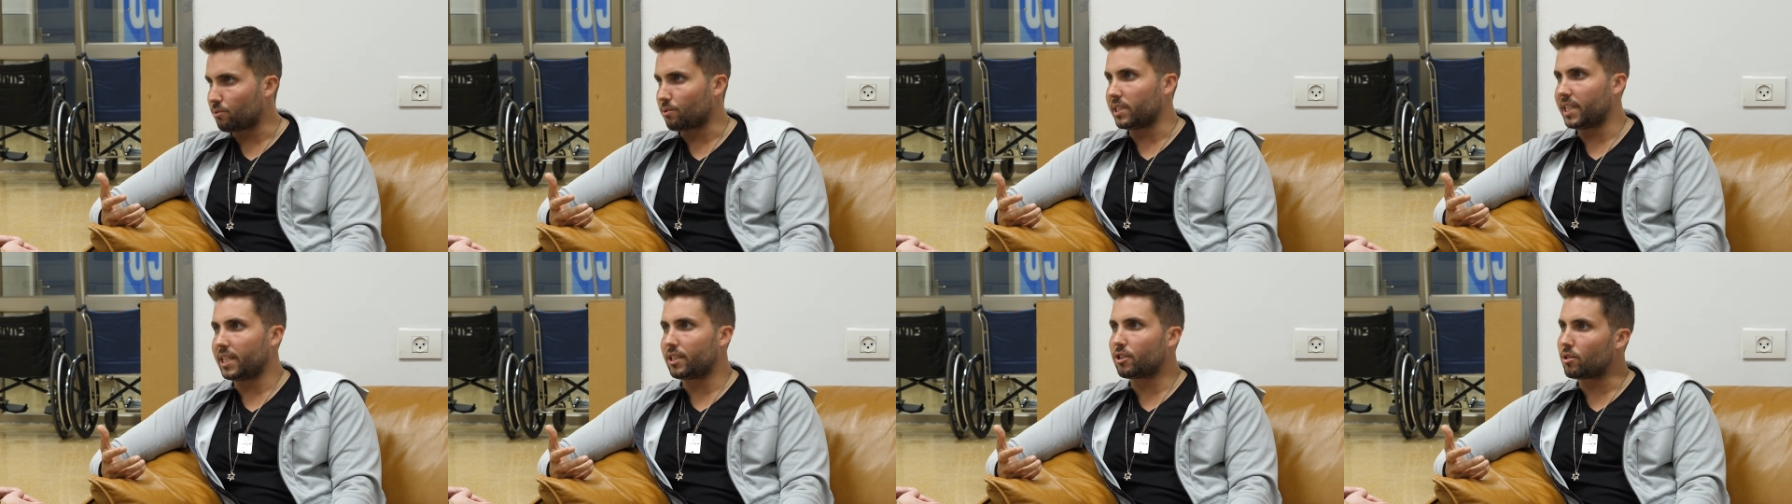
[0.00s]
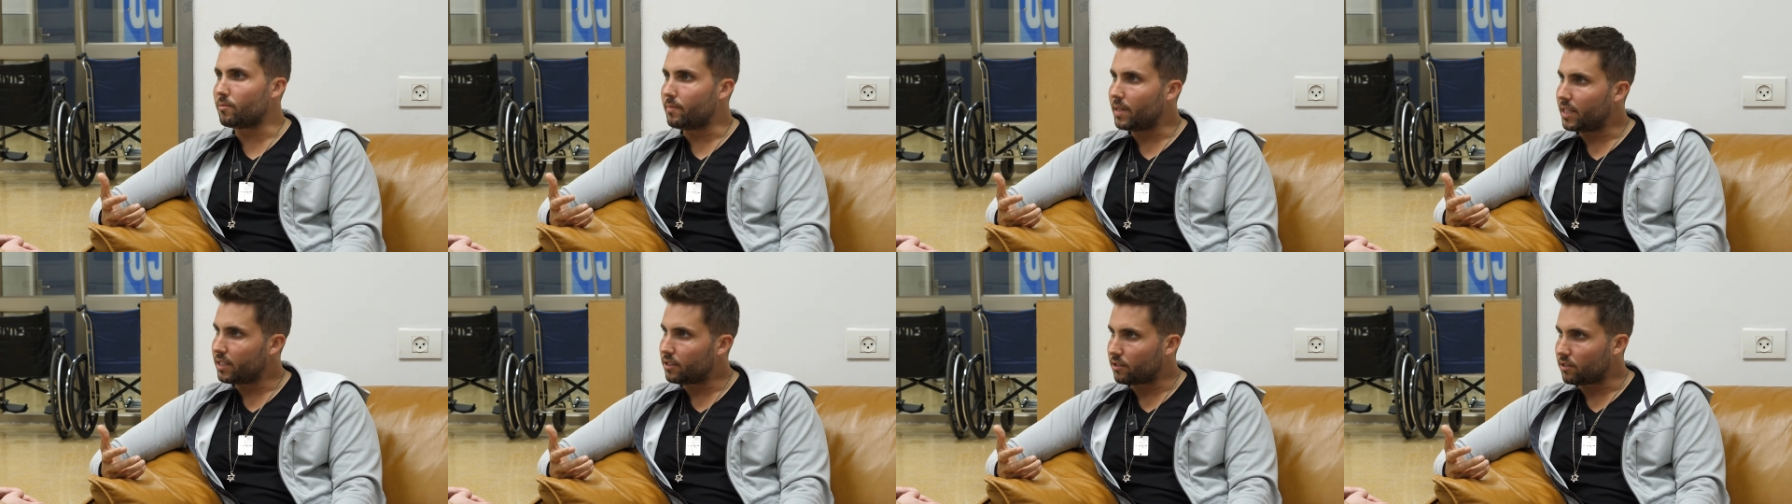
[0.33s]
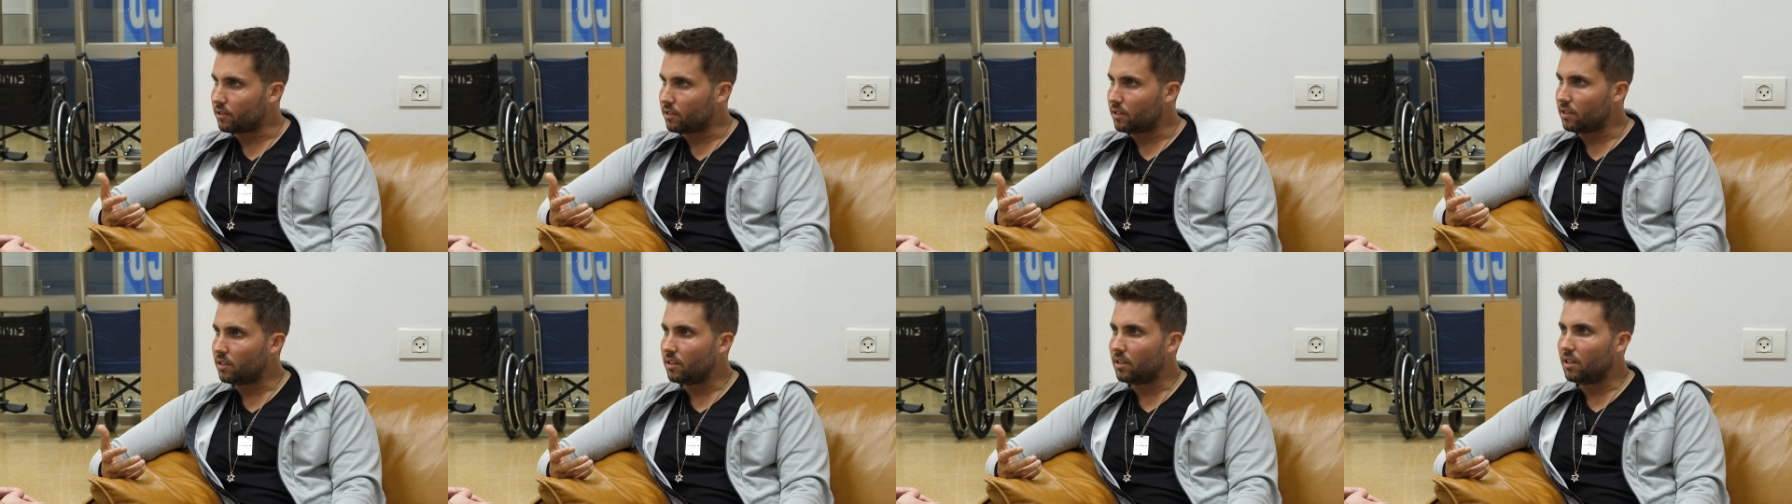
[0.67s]

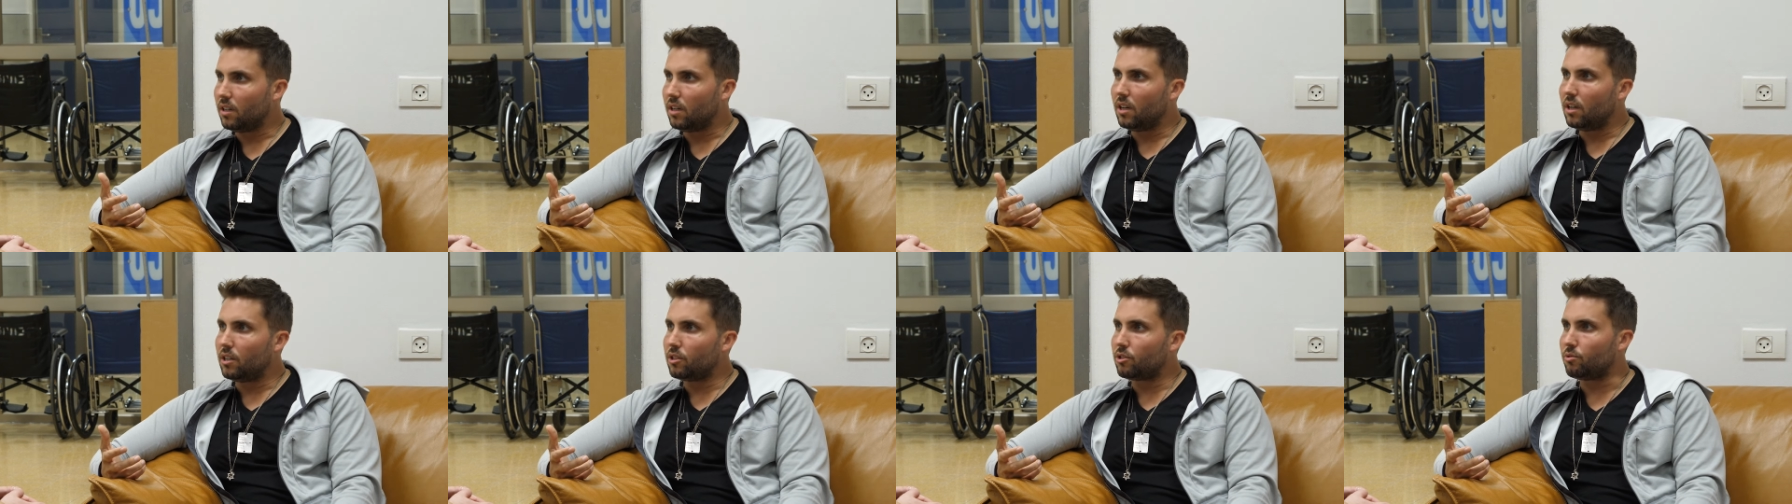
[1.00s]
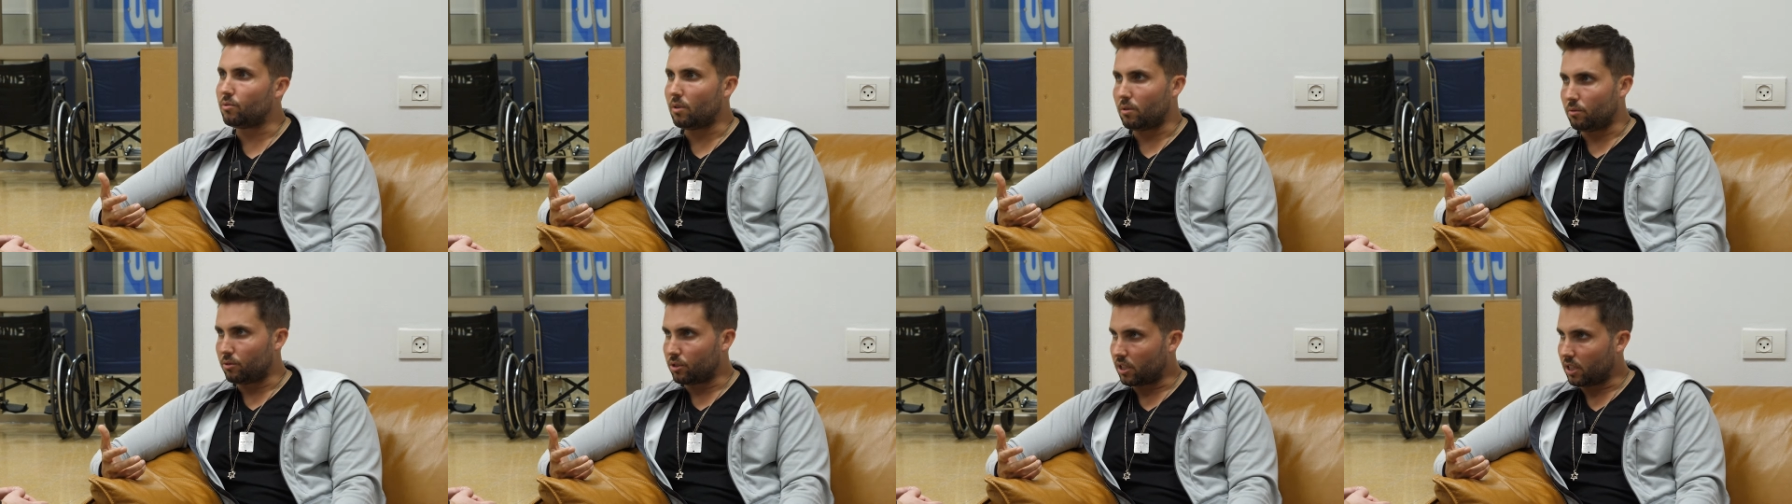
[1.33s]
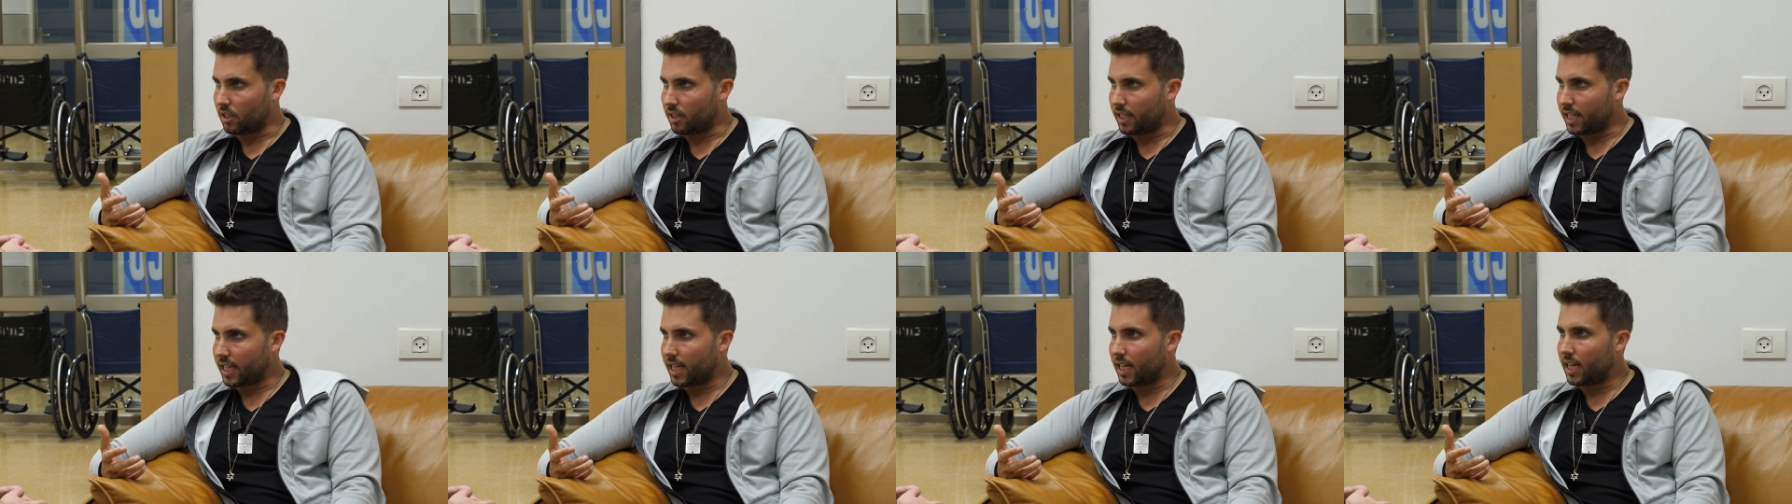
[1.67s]
detrimental to what was
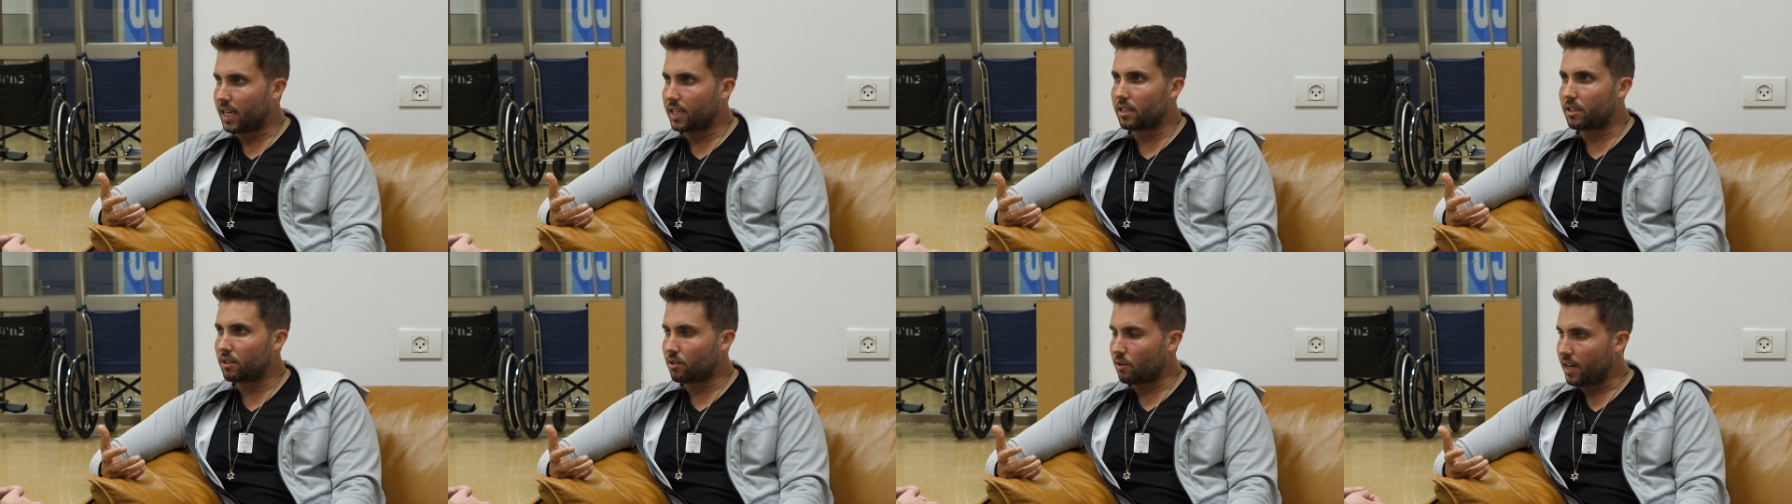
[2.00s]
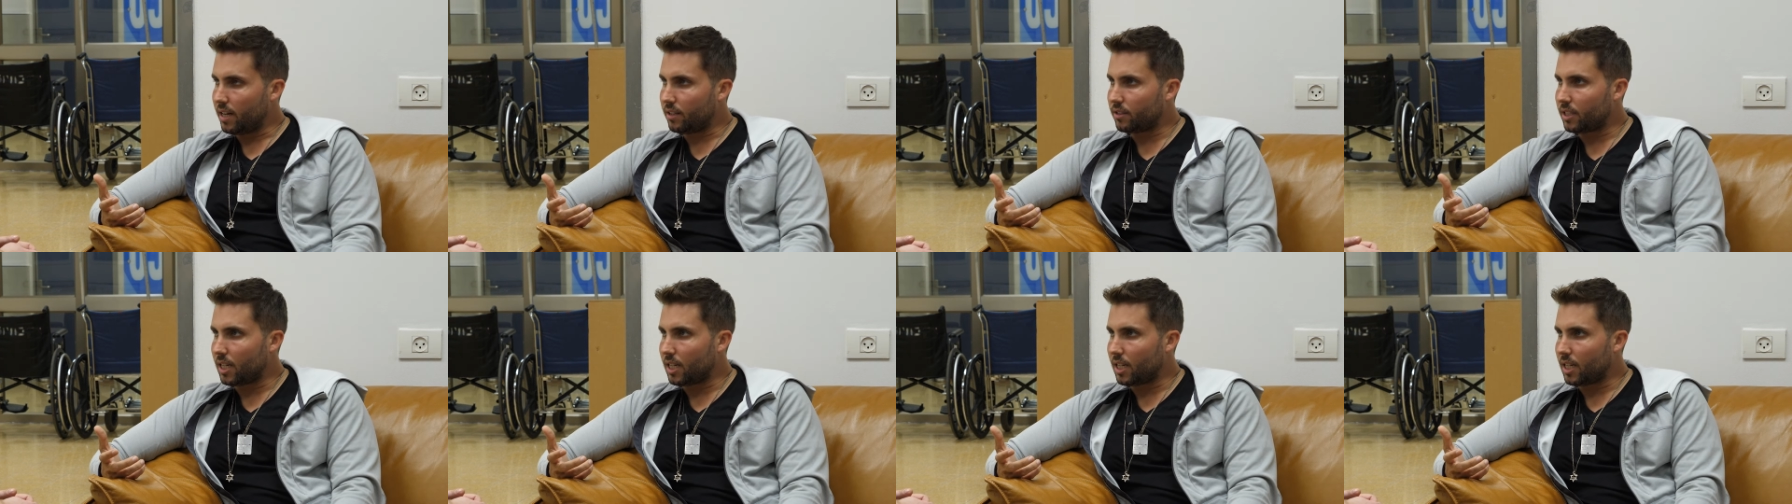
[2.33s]
going on in the ground